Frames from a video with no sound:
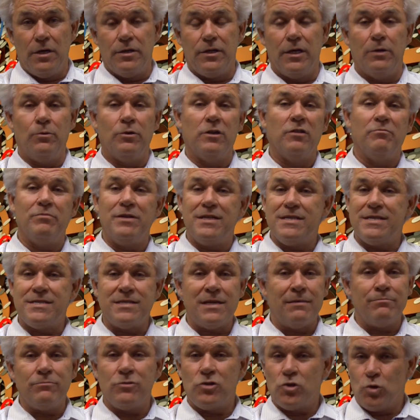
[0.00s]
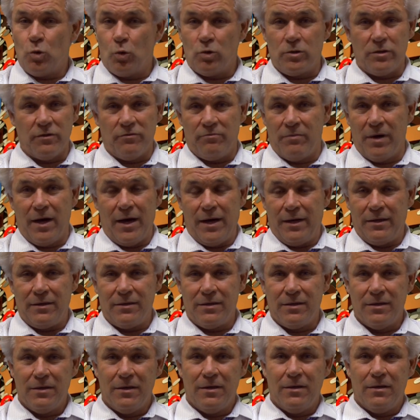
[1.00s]
There would have been some sort of
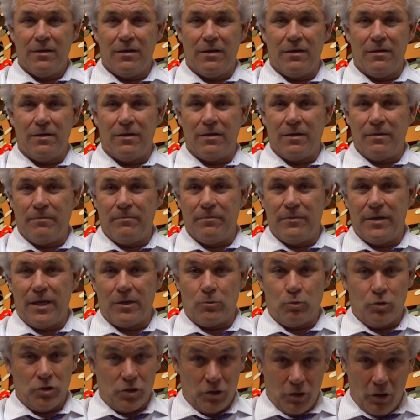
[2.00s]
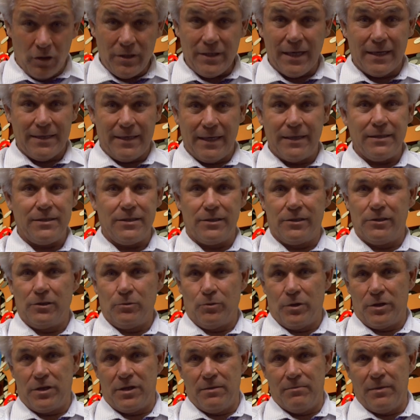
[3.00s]
mind that was not identical
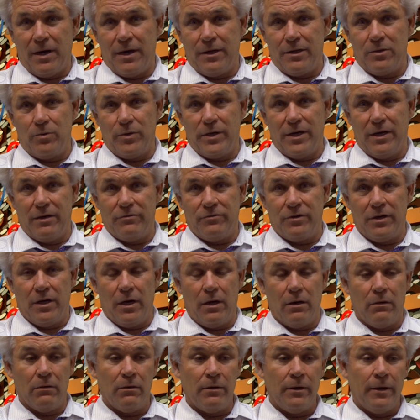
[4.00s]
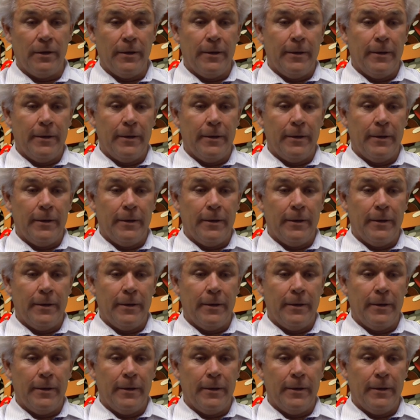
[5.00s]
with the mind we have now,